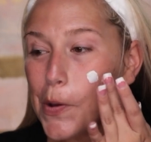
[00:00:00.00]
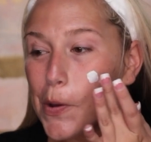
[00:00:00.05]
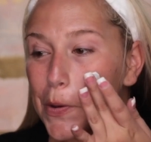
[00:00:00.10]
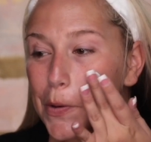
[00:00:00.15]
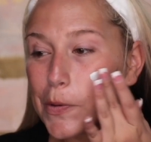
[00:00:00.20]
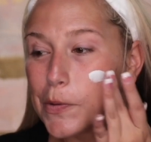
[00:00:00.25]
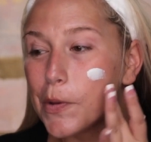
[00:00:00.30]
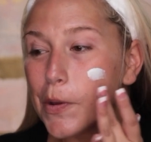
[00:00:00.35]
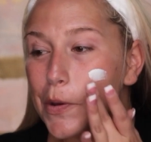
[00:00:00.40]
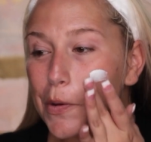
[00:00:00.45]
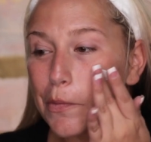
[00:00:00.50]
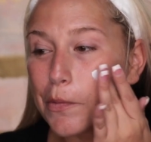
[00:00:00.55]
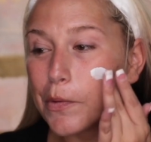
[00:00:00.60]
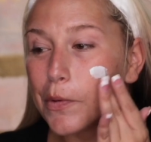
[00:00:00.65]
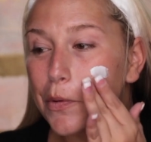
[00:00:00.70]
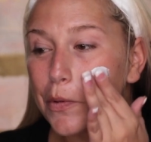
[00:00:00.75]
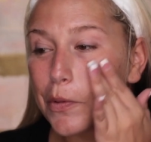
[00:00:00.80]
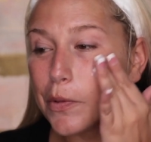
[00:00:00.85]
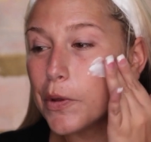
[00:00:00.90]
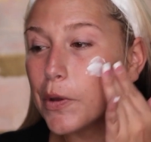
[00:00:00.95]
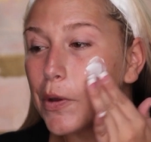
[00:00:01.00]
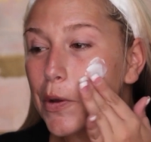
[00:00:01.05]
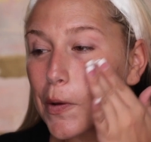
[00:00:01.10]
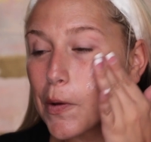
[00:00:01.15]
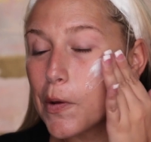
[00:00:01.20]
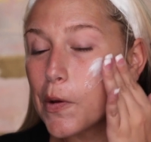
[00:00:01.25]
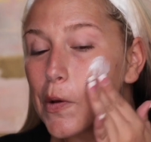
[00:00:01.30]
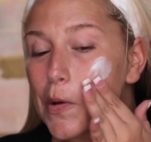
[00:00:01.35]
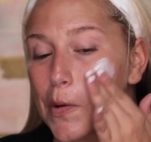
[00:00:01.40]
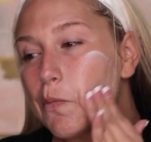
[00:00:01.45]
They're like real
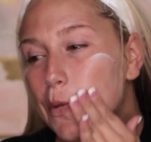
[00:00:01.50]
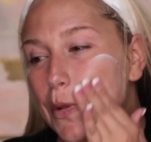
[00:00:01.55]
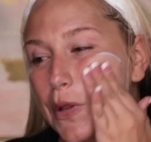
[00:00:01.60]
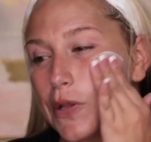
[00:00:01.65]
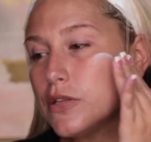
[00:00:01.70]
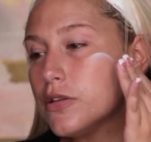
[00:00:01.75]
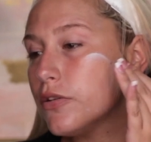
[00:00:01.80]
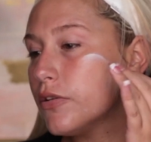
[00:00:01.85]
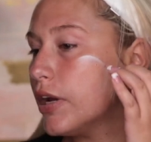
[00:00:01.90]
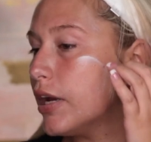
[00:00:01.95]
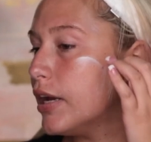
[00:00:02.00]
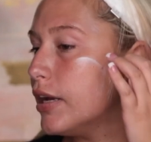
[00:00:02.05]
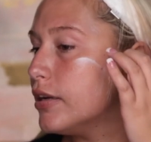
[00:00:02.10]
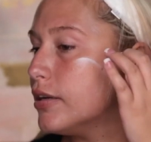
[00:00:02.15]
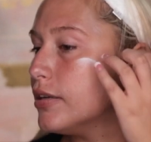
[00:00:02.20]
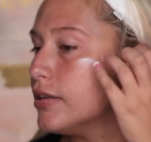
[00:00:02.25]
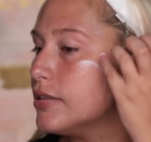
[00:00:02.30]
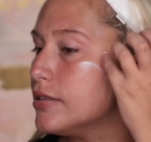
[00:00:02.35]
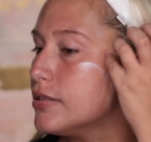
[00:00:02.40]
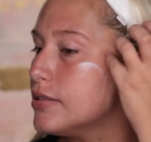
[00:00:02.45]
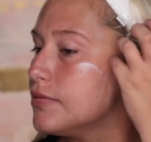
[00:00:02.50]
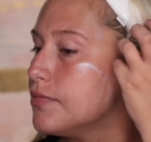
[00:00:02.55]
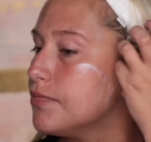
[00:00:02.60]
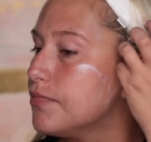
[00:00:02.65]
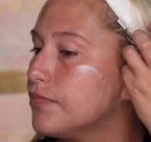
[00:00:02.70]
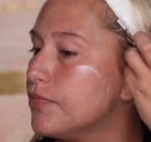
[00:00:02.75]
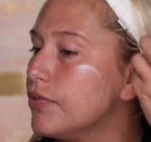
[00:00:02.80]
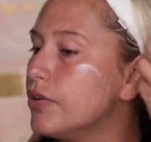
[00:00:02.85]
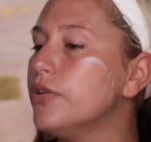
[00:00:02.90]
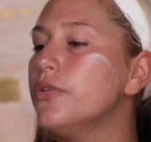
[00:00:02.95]
thick. But that's okay because,
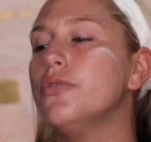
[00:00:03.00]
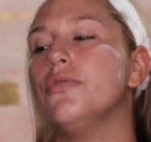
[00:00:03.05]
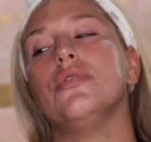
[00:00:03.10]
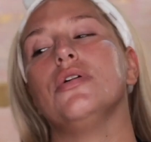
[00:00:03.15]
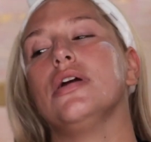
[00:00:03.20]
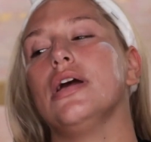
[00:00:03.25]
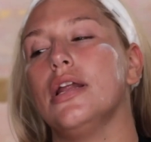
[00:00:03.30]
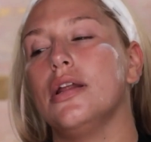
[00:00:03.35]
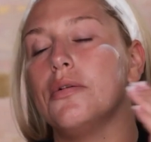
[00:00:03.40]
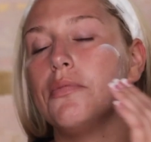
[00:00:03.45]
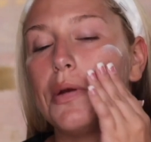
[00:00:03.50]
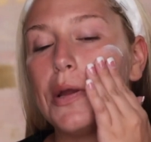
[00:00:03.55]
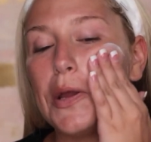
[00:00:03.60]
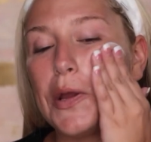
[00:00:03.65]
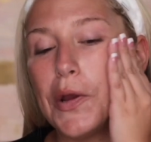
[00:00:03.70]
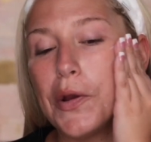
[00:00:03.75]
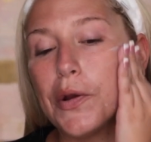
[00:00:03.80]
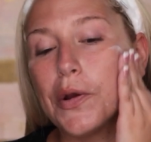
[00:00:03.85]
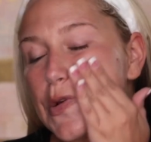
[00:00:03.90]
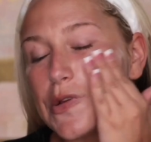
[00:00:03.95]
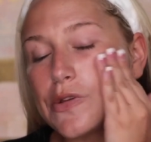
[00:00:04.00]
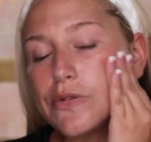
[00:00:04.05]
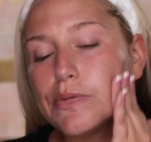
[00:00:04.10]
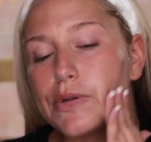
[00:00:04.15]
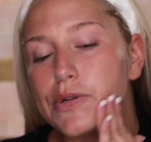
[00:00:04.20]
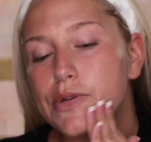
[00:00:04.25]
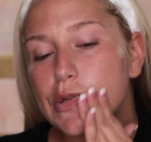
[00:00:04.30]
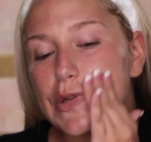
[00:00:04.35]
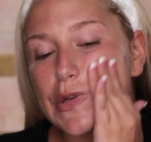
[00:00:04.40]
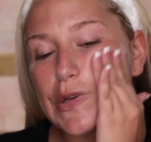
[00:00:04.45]
oh, got it in my hair.
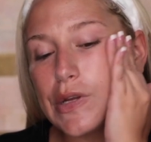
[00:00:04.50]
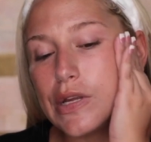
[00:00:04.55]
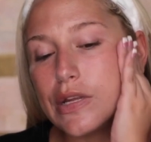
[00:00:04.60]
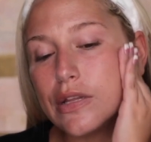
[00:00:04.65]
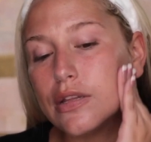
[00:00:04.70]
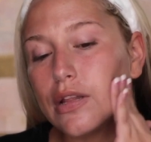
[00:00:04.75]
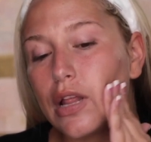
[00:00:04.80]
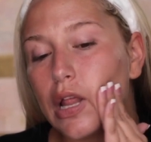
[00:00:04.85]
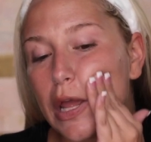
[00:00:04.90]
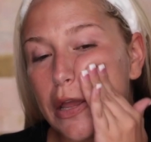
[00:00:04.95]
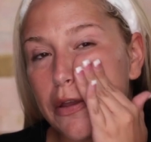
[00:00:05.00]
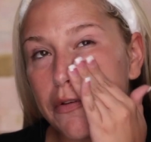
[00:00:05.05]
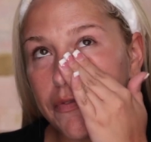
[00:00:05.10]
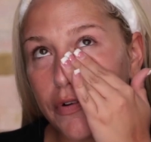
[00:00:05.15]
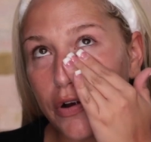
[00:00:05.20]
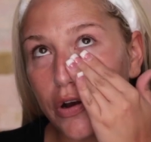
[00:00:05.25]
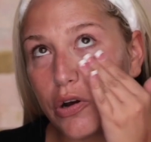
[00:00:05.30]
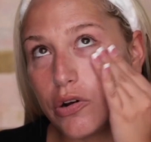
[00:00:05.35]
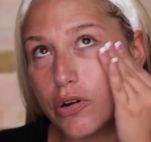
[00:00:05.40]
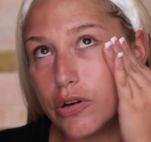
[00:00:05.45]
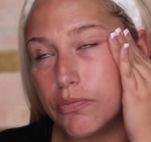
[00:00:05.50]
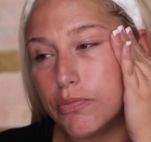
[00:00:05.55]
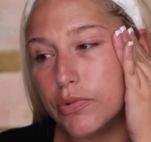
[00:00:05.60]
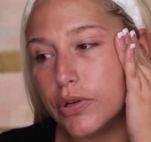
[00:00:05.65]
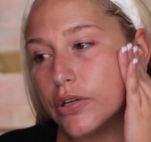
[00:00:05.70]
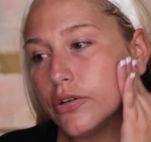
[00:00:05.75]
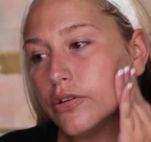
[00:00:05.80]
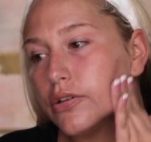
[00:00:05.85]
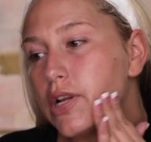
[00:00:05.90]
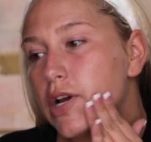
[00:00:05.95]
Especially in the like fall and
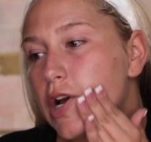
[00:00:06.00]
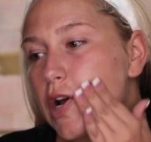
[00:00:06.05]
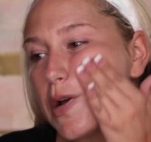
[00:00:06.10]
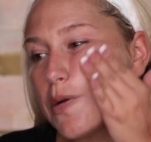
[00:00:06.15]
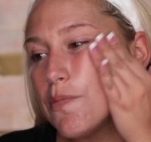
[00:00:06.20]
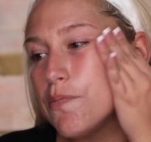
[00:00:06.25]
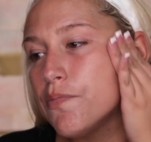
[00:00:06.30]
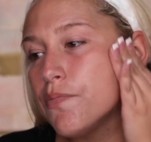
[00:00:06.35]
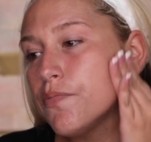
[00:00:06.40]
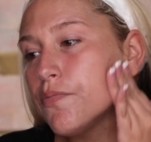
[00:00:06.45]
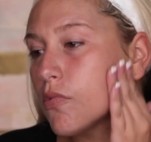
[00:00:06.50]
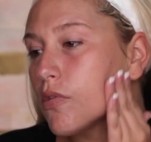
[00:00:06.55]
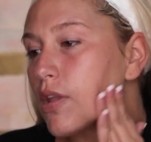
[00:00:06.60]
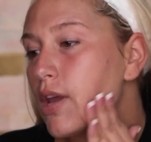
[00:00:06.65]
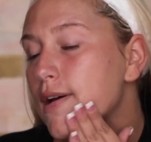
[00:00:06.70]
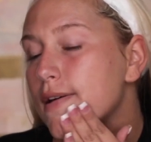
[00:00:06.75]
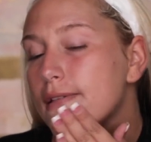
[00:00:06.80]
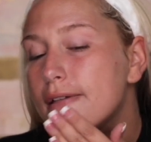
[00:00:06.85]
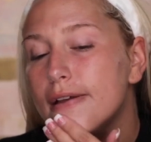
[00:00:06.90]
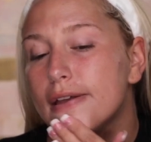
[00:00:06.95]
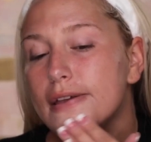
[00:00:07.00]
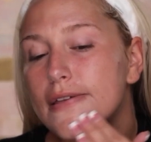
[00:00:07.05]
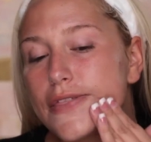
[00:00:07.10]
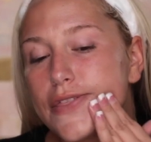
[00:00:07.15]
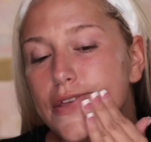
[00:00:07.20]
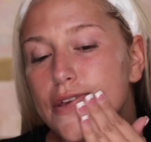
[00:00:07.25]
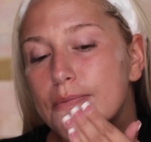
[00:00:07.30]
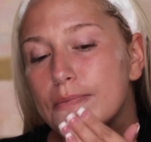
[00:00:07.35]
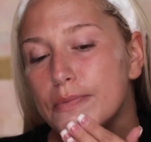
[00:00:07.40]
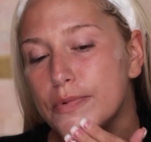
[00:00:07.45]
winter time. I like
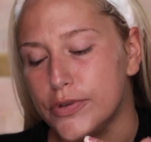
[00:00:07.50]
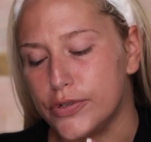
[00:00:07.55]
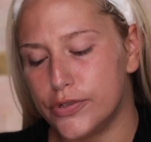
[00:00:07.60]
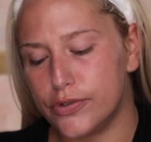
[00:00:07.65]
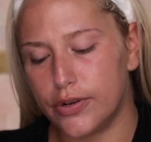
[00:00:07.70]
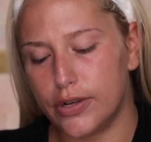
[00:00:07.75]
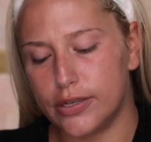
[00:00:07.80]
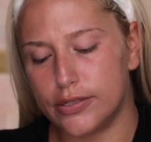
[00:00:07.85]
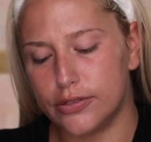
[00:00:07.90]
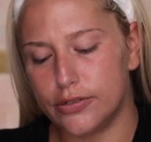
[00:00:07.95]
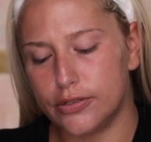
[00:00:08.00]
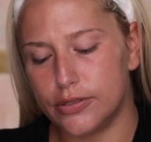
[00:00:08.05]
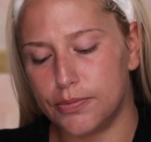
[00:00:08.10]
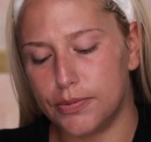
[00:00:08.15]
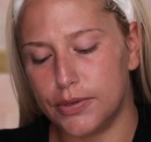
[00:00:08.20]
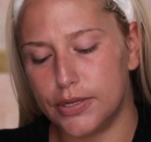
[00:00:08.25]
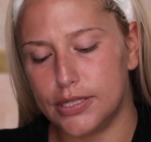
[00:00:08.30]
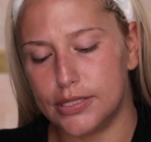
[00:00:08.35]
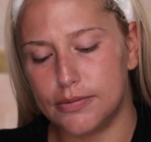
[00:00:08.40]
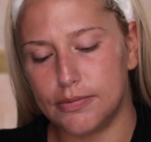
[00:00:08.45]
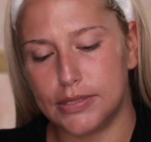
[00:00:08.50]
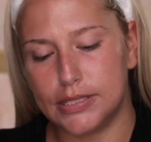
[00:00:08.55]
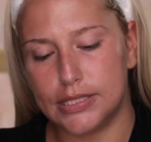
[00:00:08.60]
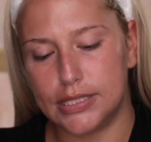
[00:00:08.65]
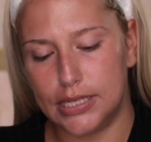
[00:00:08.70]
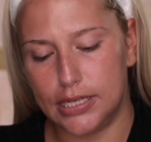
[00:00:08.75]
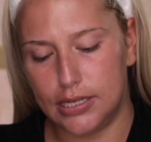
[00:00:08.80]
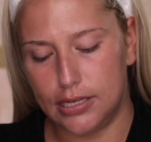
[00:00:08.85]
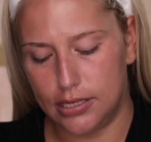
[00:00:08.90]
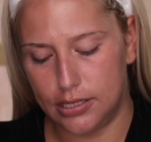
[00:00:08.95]
thick moisturizers because my
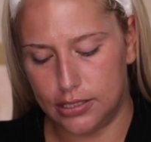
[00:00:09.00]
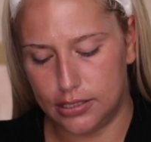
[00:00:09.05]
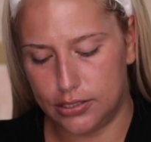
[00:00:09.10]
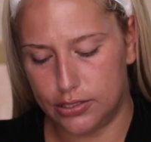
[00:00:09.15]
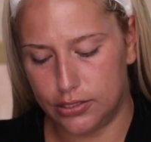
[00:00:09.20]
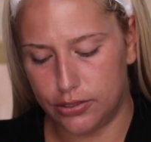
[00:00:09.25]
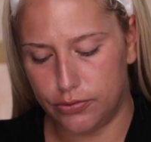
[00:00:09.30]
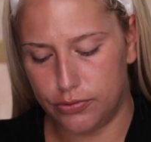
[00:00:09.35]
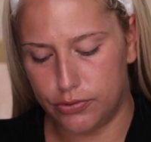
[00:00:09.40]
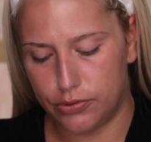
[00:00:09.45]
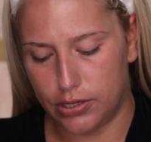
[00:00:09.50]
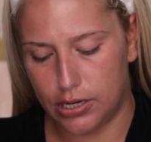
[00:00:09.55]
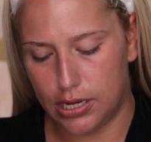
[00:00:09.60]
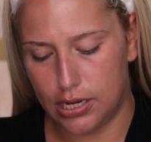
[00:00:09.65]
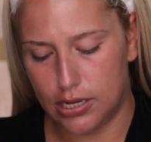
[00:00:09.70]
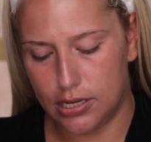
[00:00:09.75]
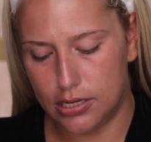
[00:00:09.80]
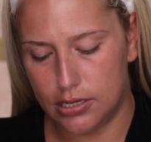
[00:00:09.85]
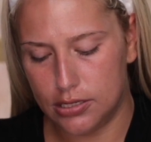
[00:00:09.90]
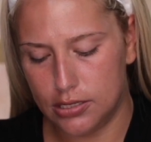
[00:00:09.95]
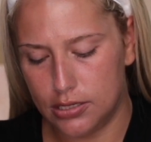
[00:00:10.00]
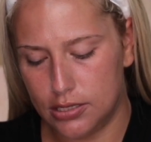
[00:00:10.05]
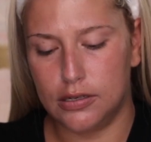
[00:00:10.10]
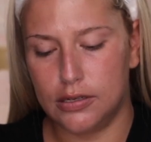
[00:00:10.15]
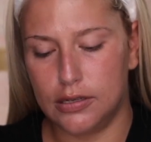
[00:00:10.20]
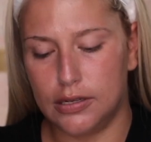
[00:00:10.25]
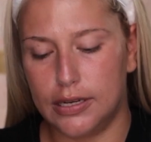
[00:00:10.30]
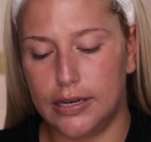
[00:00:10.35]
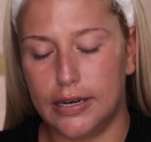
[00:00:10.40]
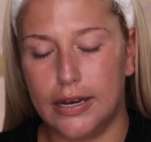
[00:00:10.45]
skin gets so dry.
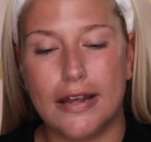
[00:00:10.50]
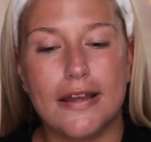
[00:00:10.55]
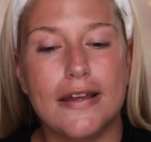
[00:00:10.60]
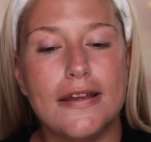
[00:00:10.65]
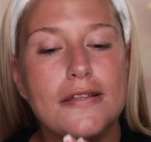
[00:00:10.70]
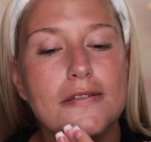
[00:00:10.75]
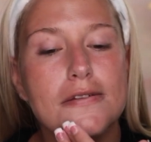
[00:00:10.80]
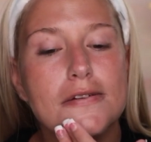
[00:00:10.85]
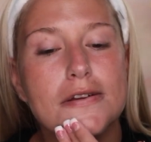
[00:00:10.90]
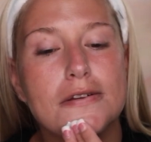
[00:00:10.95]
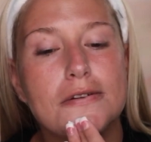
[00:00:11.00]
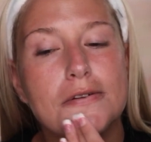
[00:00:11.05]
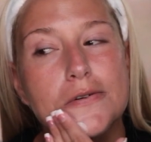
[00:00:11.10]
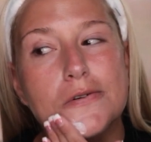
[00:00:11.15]
And I hate looking